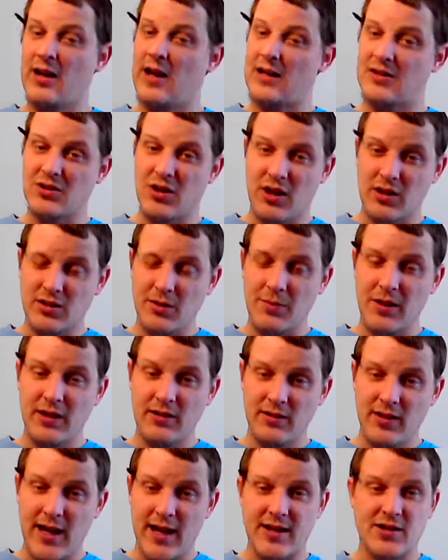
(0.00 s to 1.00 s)
I talked about
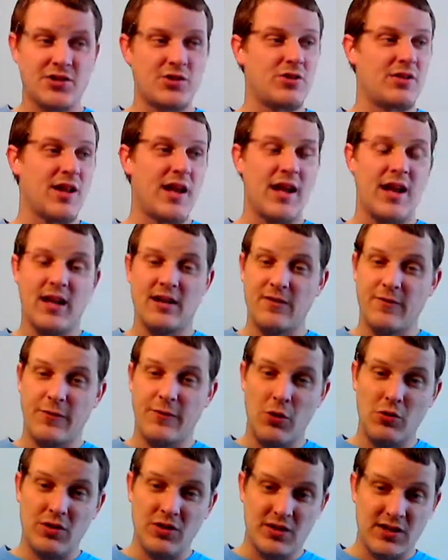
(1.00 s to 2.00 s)
it last year. They had to
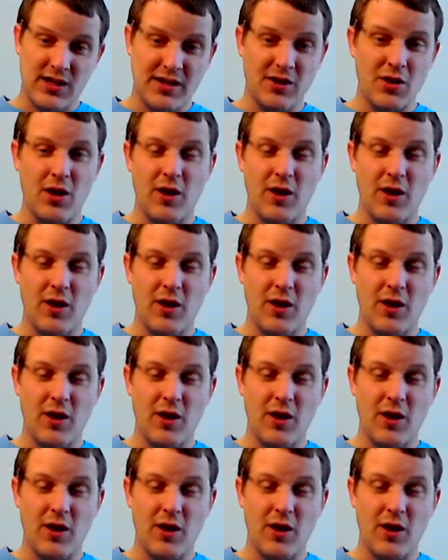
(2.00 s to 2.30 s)
focus on